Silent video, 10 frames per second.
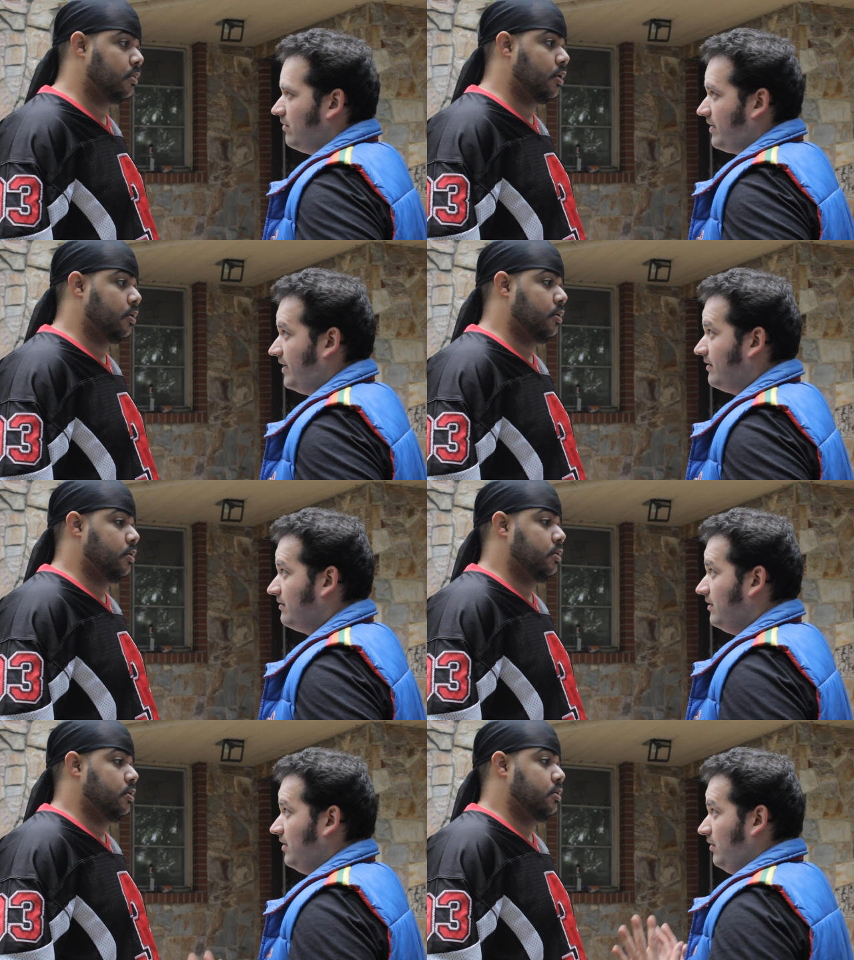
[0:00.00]
Speaker 1: Okay.
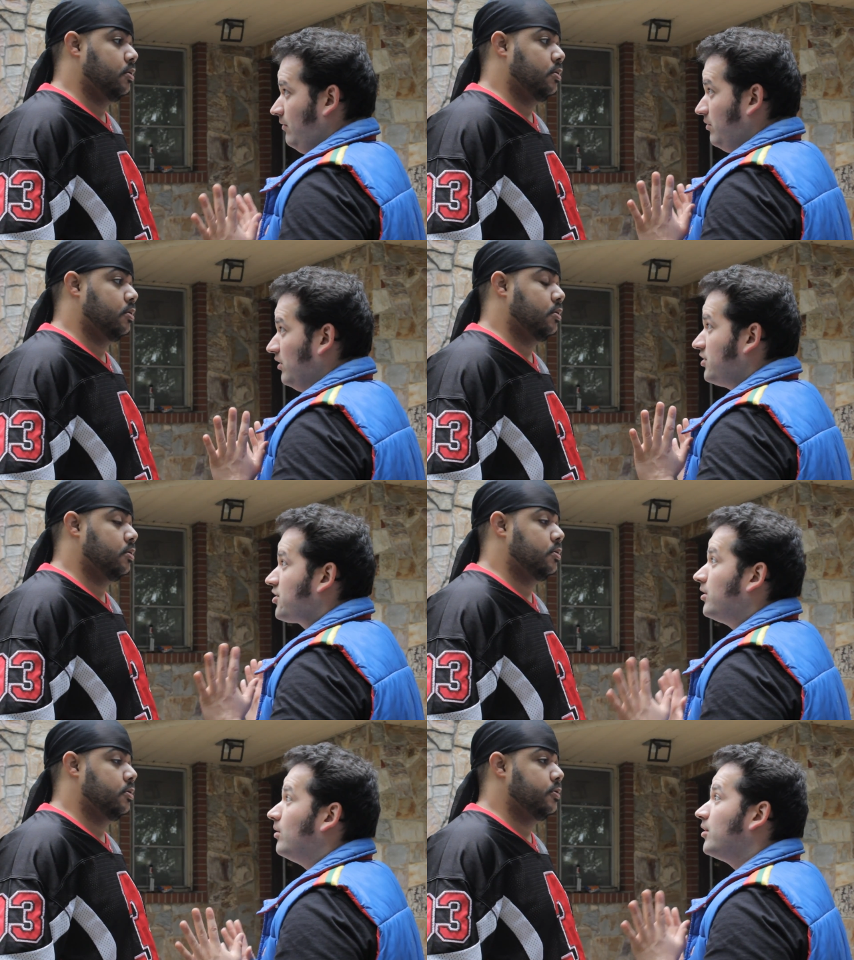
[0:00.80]
We'll
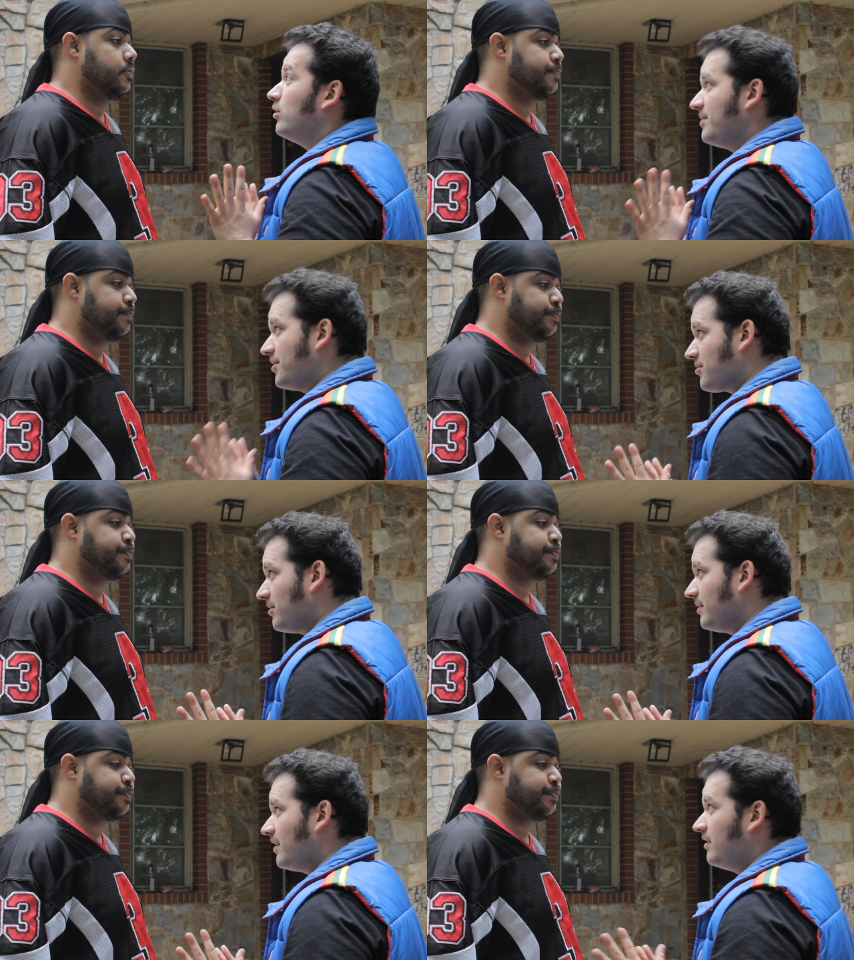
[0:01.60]
slowly open the
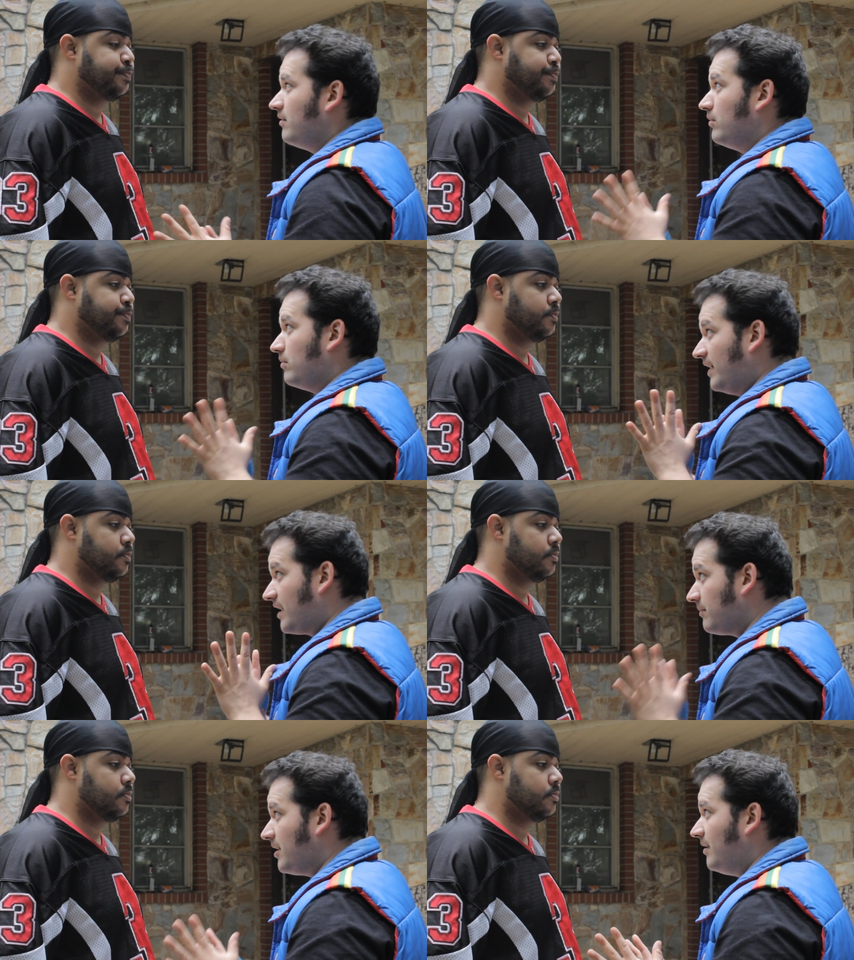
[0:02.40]
trunk. We'll let
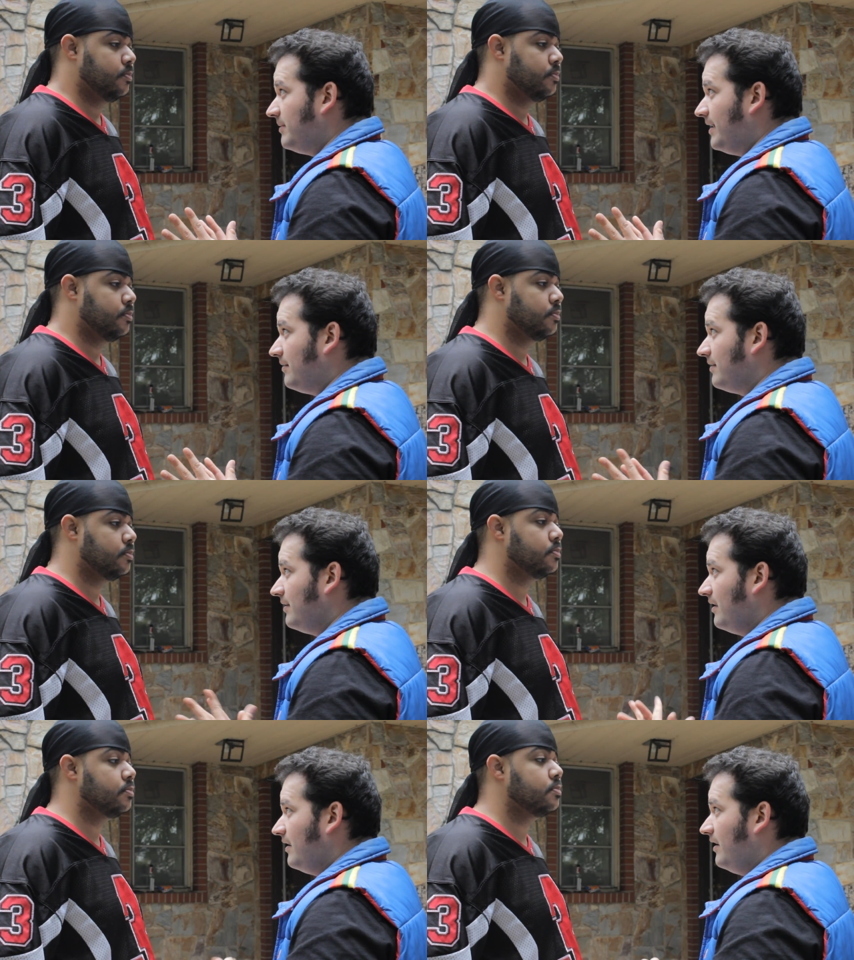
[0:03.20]
him calm down.
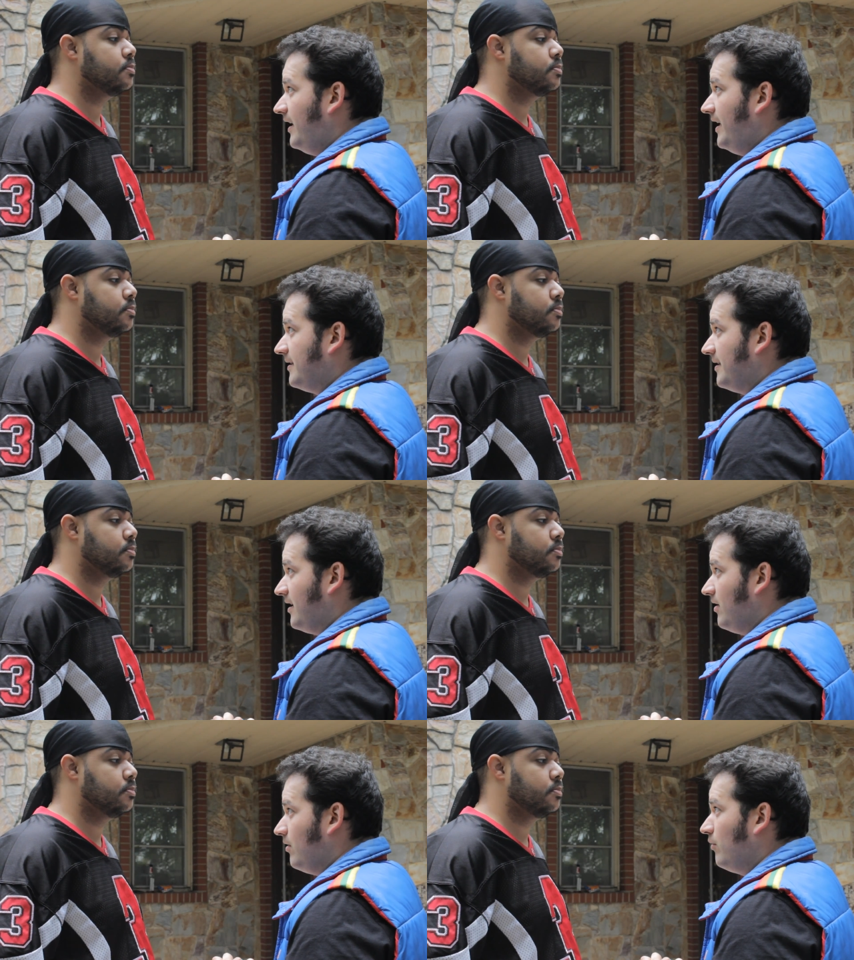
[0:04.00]
And
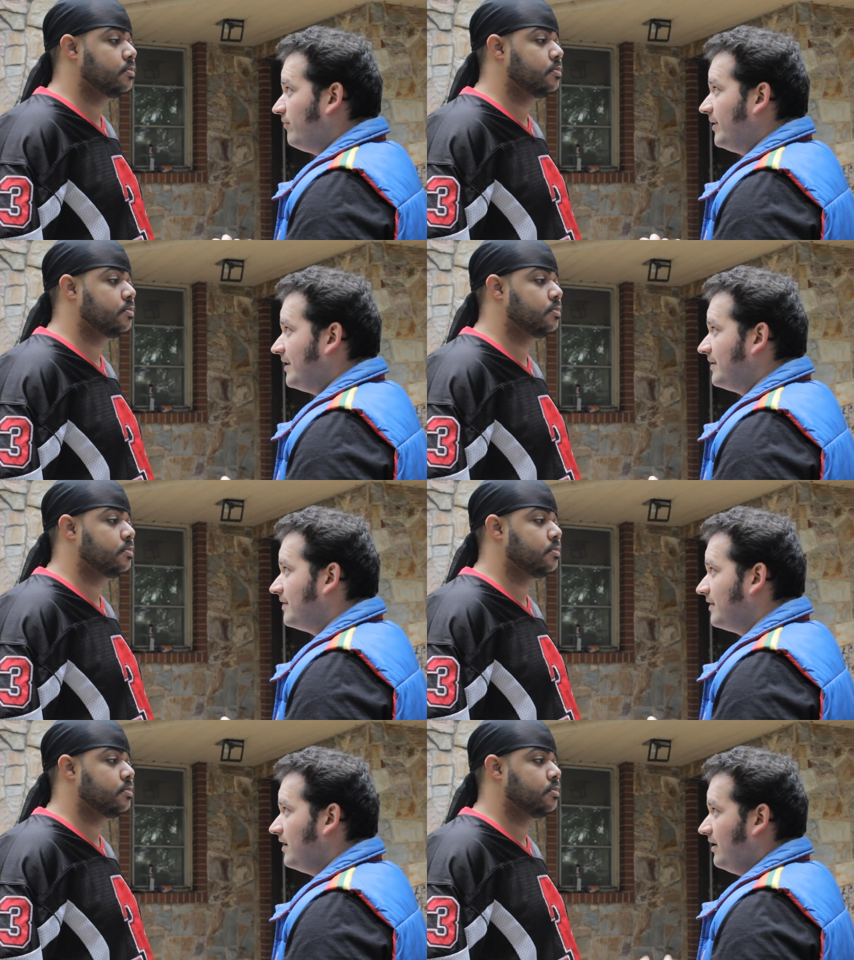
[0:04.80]
coming down,
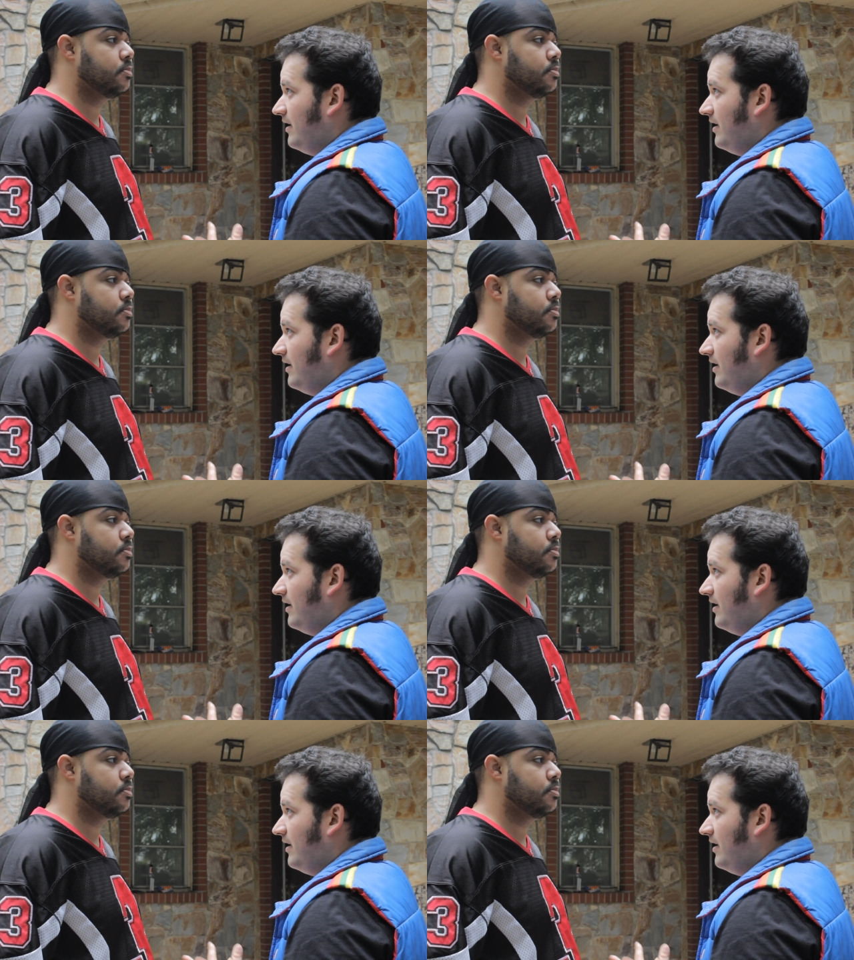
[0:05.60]
guys.